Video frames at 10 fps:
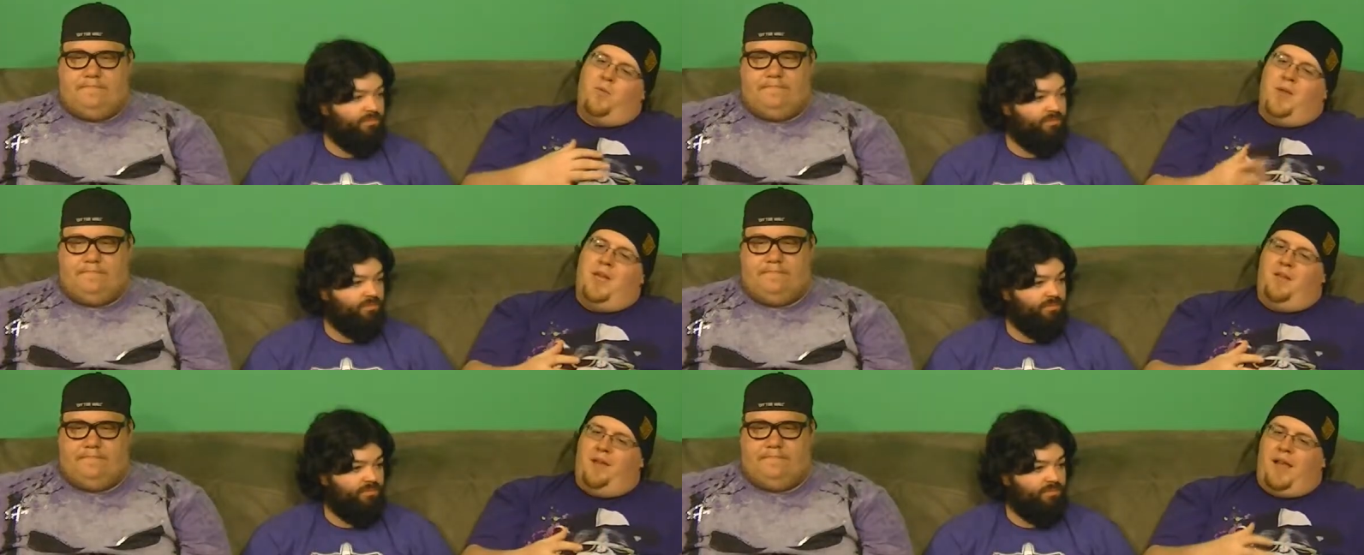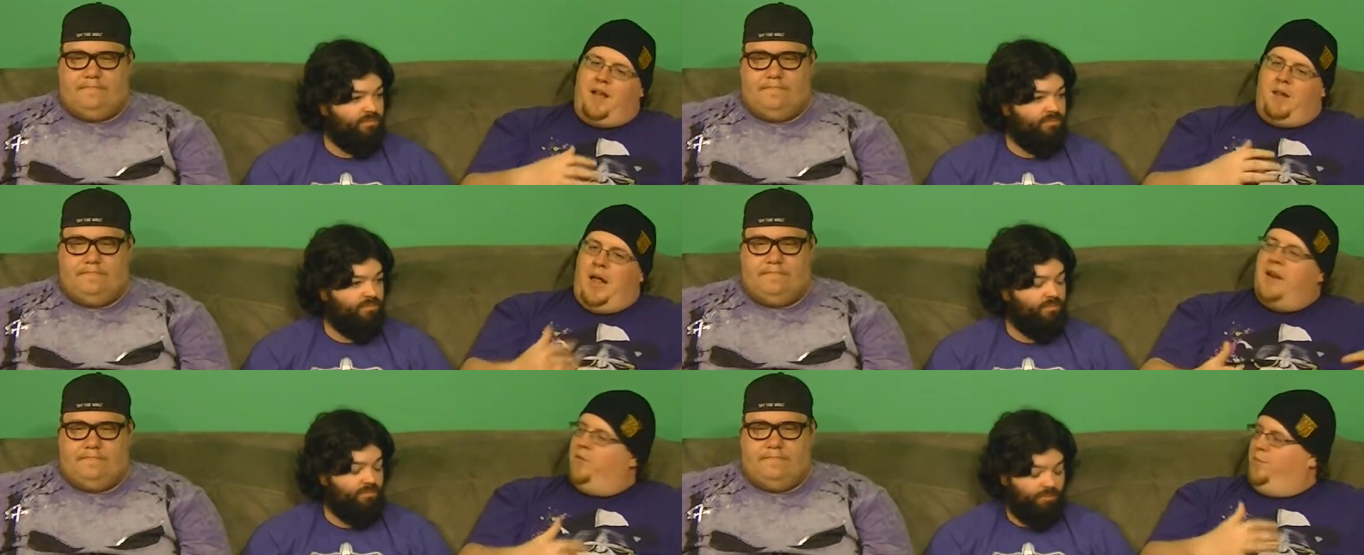Speaker 1: For me, like a
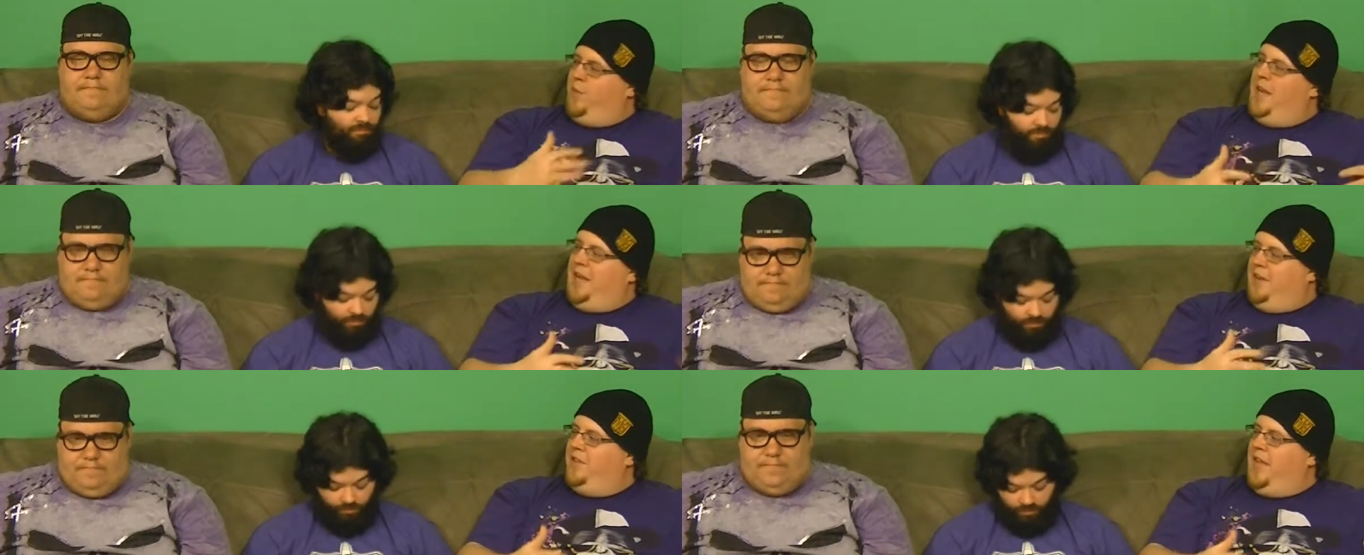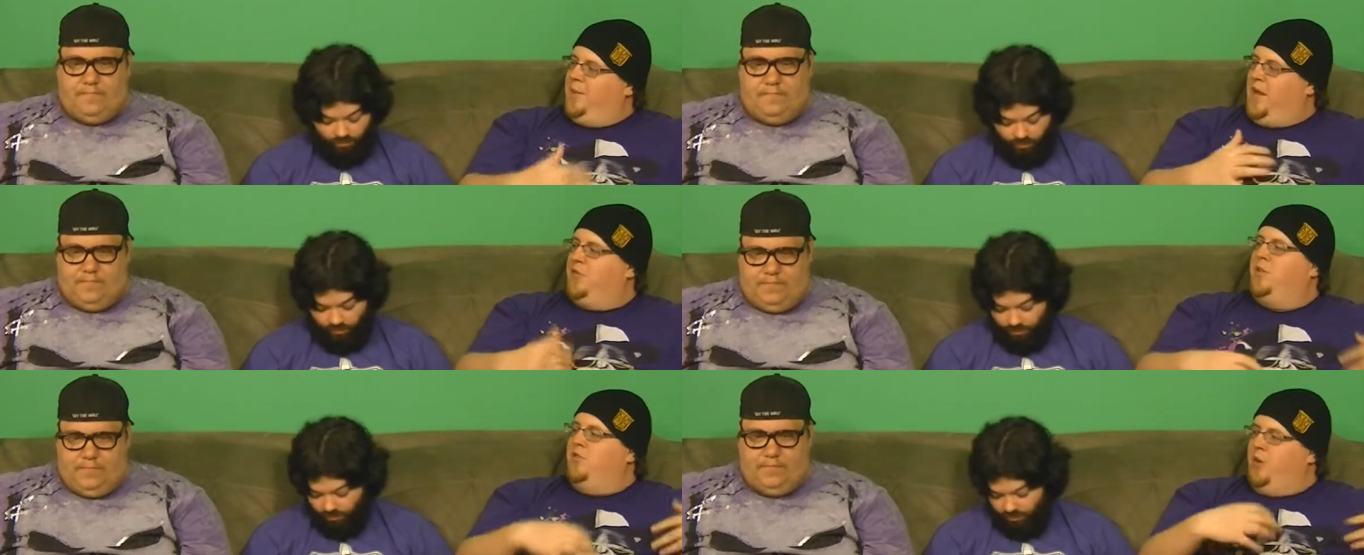lot of getting into the game and
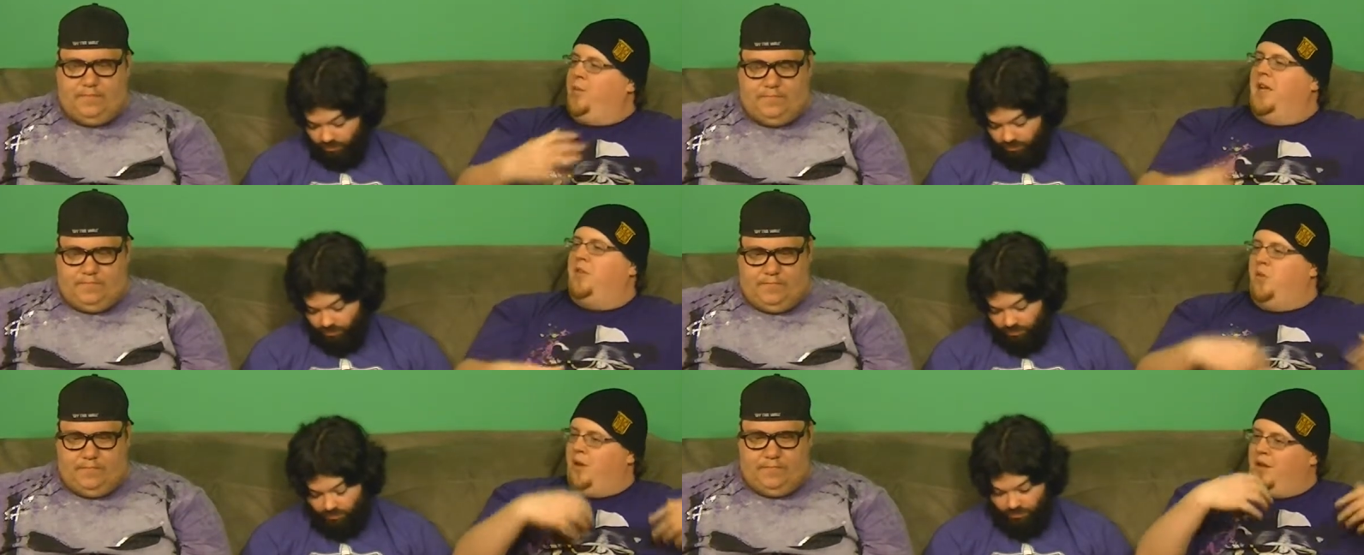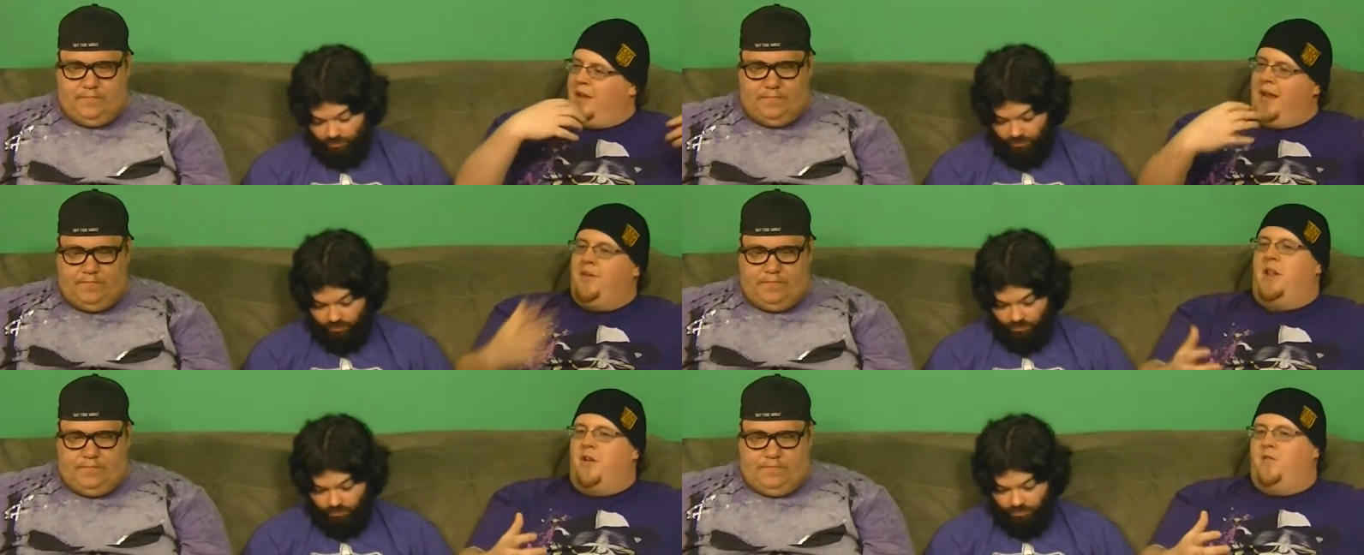actually jumping into it and
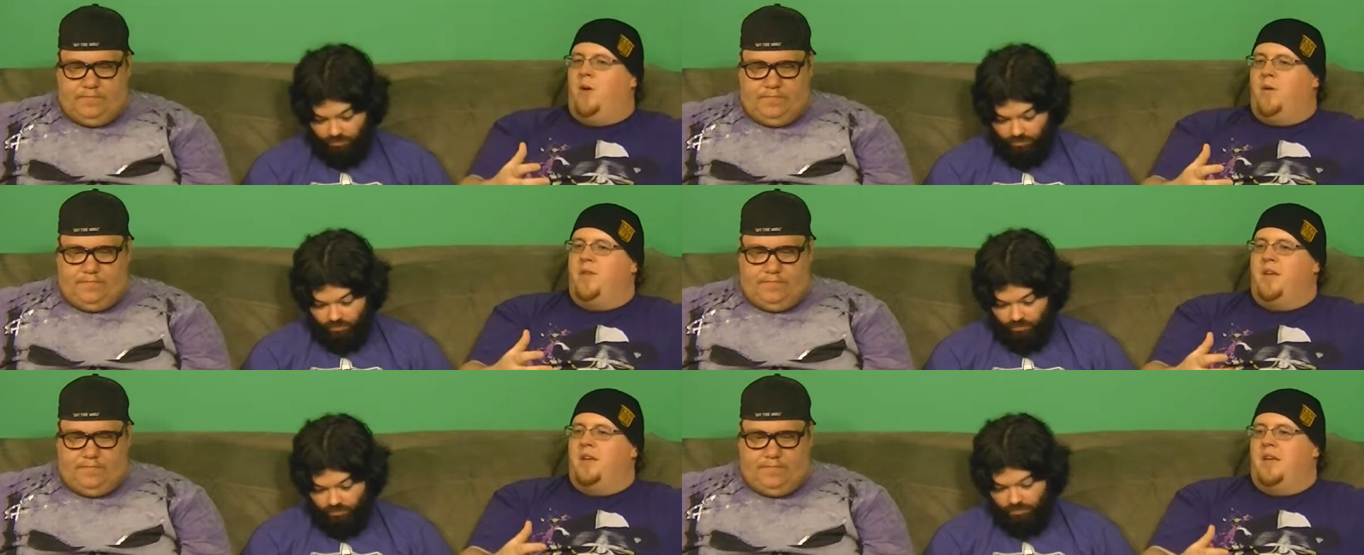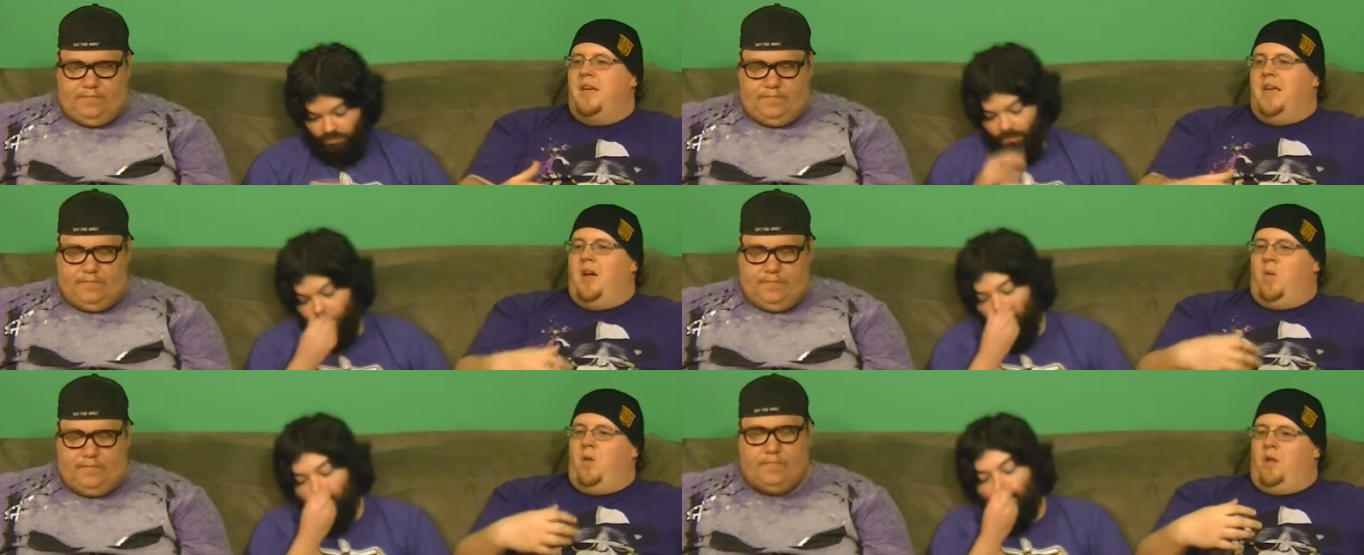having a lot of fun with it,
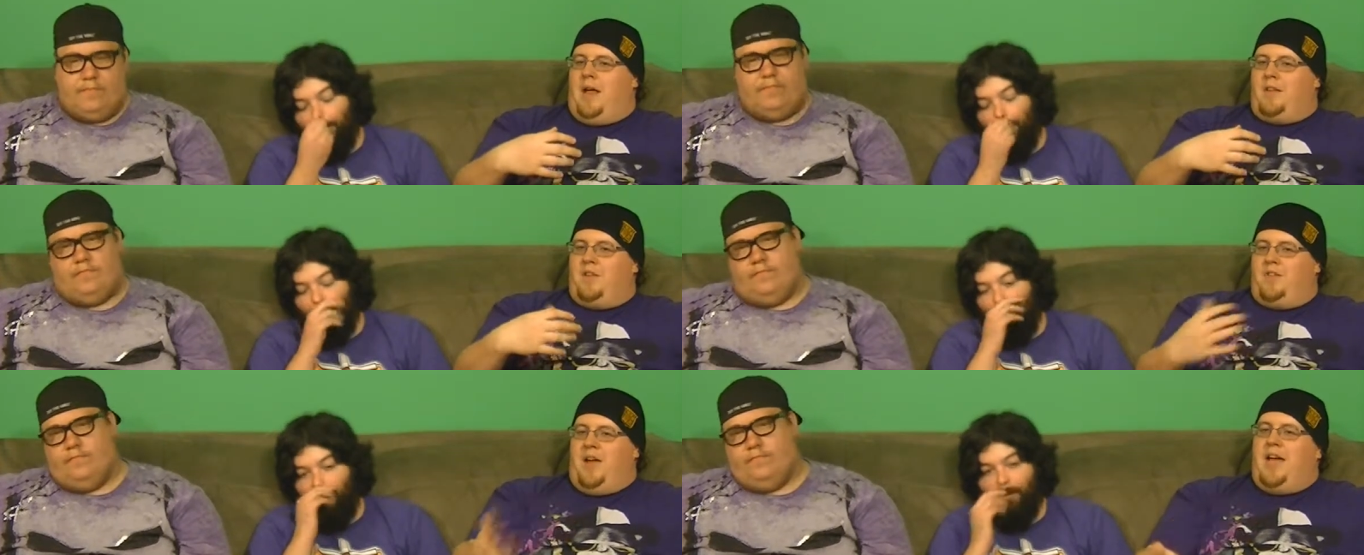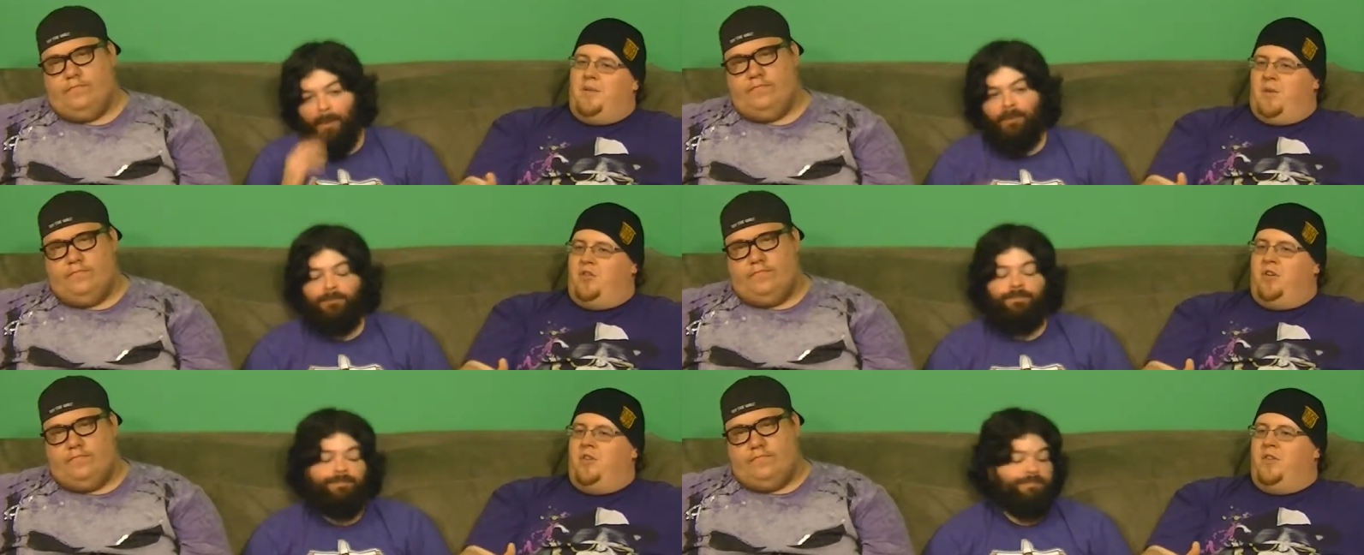were a lot of the side
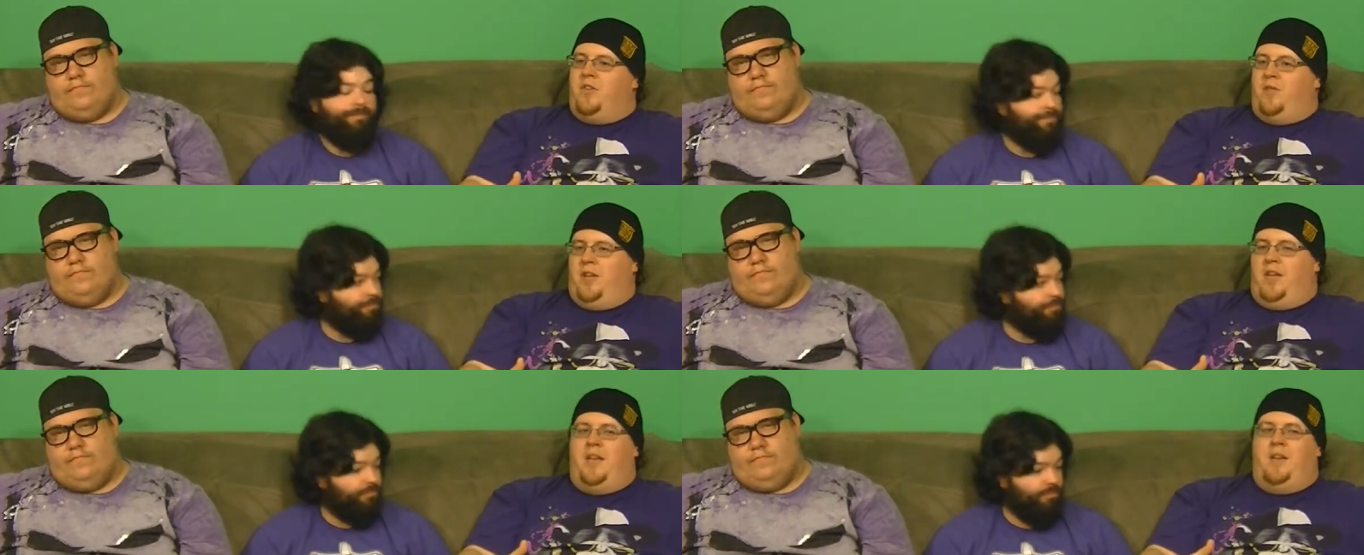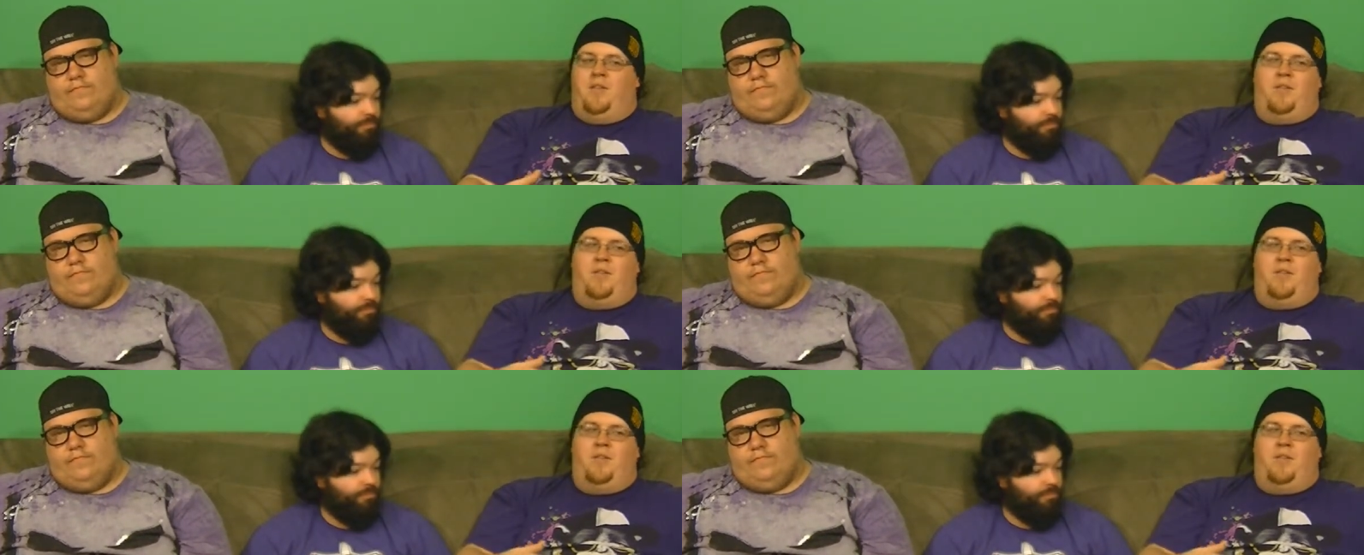missions and stuff you could get